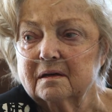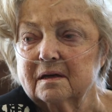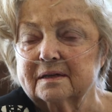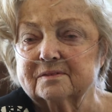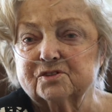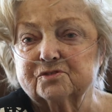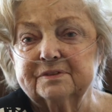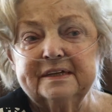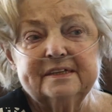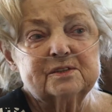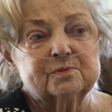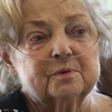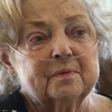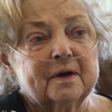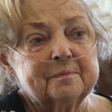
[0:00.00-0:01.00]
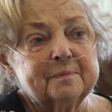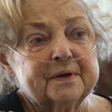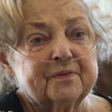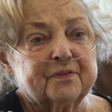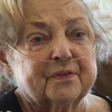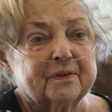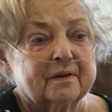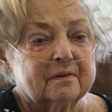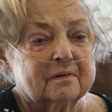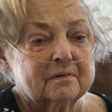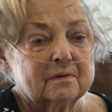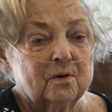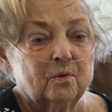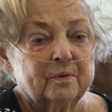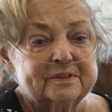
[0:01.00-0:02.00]
And trees were my big thing,
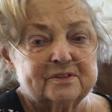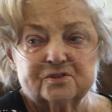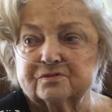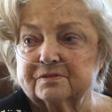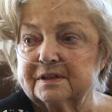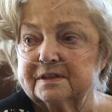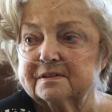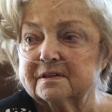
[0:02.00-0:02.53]
always trees.